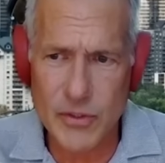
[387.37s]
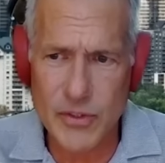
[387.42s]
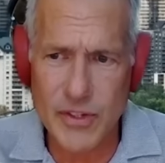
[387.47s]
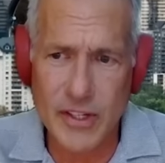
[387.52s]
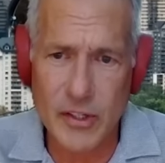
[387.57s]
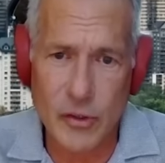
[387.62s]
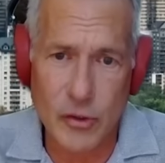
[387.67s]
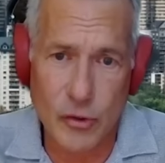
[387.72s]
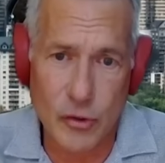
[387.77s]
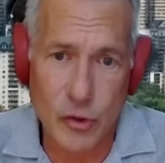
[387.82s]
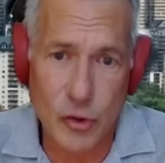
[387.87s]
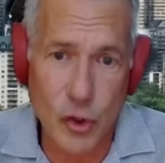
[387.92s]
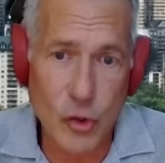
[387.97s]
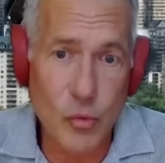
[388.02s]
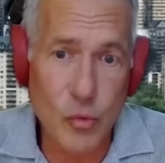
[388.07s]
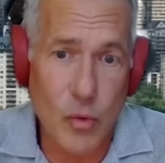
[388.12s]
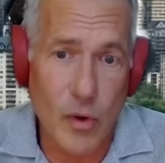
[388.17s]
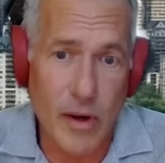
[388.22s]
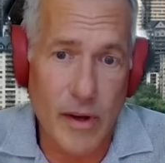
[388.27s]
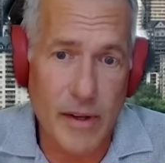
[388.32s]
unique good
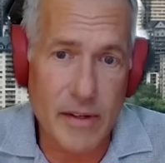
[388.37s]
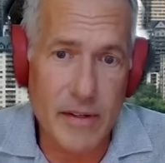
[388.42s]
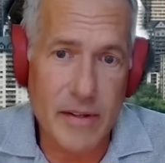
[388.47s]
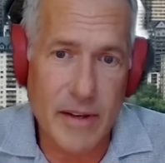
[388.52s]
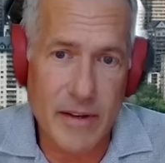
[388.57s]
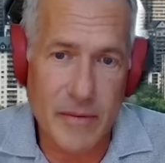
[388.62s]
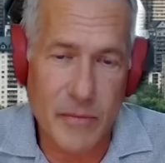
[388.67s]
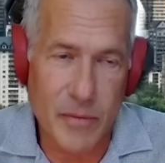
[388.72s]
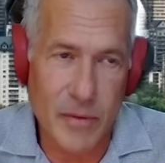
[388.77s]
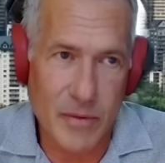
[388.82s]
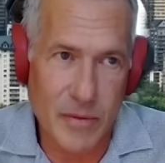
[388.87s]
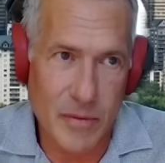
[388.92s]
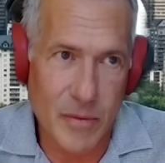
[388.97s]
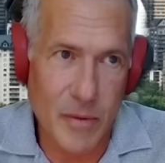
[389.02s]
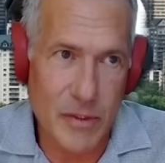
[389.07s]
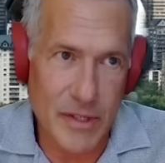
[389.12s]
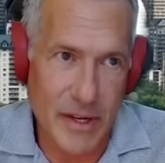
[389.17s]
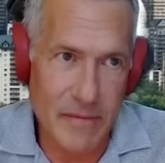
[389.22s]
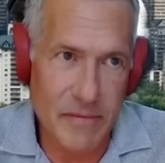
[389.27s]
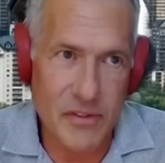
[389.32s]
one,
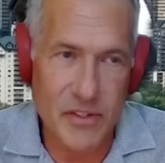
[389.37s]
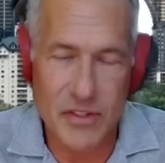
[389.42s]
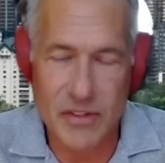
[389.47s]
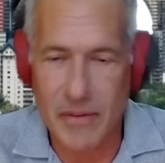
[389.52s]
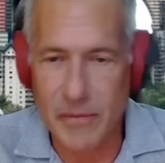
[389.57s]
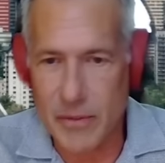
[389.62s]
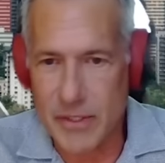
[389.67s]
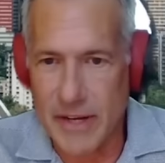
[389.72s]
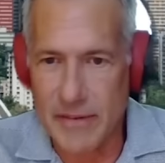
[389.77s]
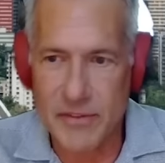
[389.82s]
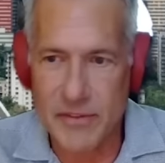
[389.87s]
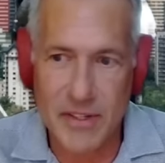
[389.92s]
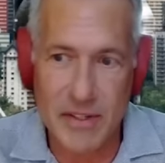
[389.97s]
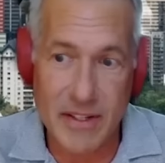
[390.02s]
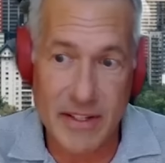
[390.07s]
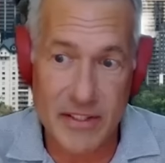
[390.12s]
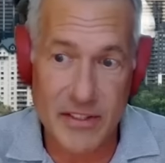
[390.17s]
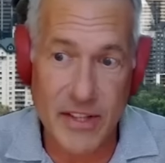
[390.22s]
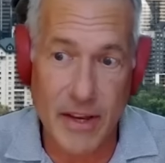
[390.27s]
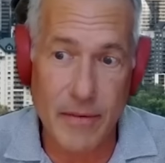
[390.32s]
which I've seen
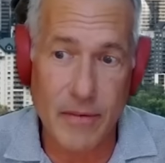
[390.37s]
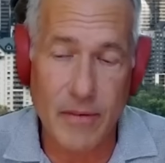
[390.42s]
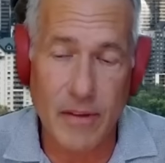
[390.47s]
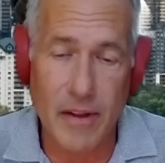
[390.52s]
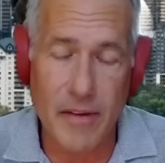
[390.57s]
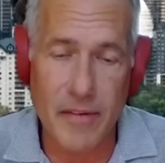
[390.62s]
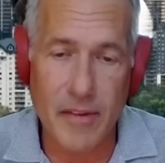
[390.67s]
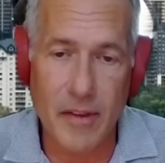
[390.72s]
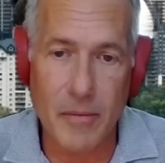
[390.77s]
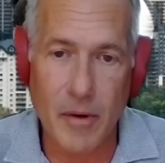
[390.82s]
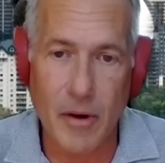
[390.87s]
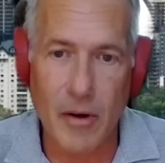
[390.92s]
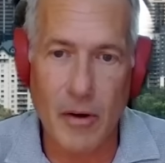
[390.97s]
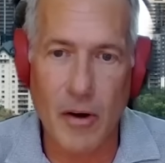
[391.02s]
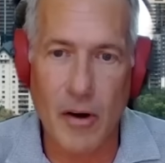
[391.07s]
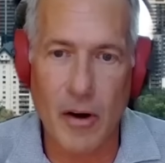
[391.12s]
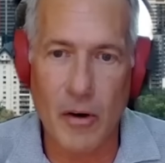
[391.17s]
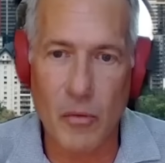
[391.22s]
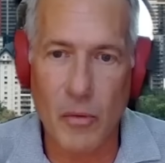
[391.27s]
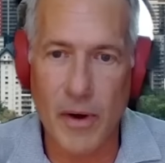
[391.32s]
several of them
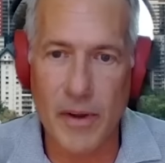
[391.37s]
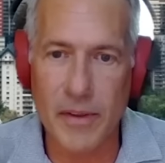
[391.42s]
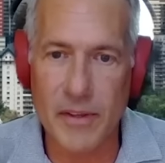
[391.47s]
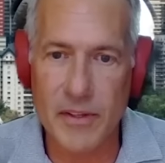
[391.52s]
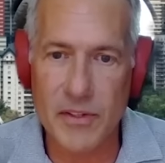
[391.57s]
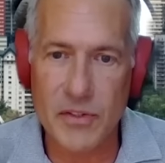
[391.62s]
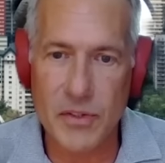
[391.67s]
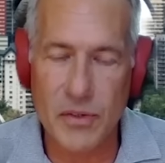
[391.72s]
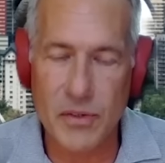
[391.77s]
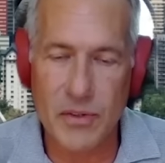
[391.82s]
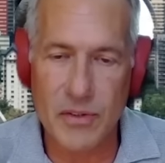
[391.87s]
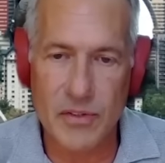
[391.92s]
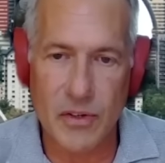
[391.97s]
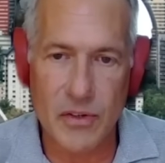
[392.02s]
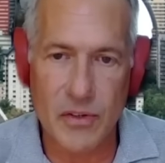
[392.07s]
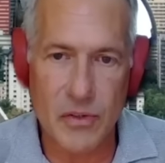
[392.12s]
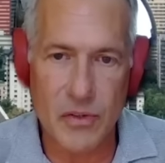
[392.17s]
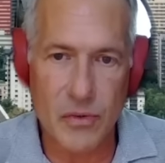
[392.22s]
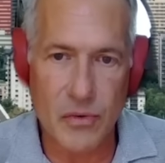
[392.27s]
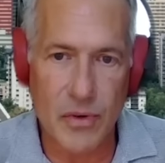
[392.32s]
are when the students are
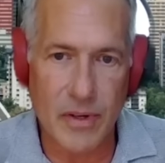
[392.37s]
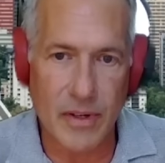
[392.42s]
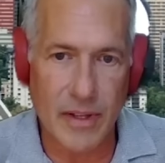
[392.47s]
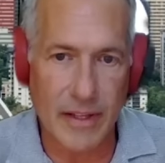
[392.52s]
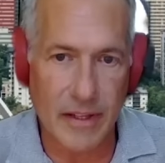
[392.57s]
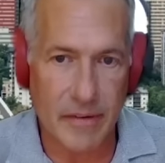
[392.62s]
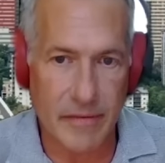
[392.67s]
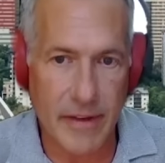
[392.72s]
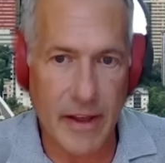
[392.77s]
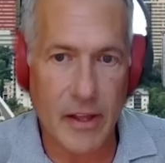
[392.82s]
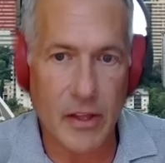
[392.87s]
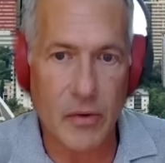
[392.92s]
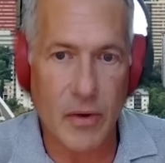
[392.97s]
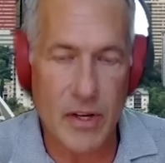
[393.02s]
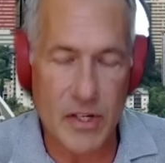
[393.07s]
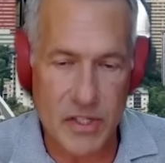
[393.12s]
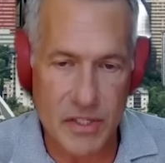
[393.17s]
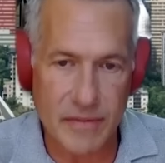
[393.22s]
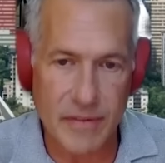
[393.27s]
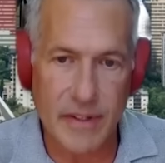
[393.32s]
doing like
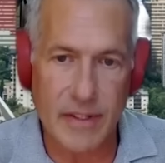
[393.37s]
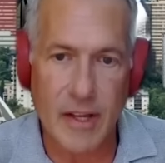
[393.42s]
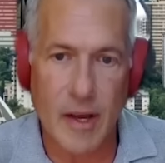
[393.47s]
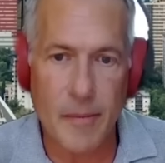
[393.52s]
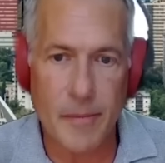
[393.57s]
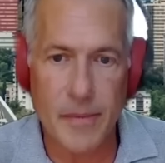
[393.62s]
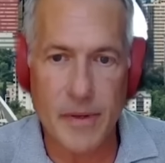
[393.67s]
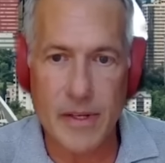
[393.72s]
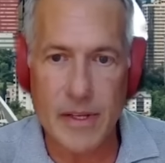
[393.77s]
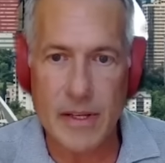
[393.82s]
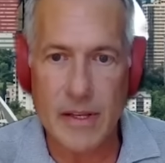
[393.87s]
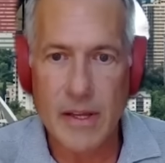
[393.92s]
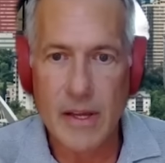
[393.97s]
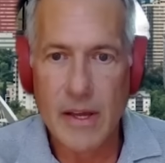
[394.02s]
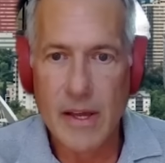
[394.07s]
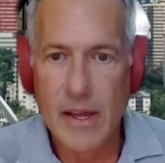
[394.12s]
evaluation of a company,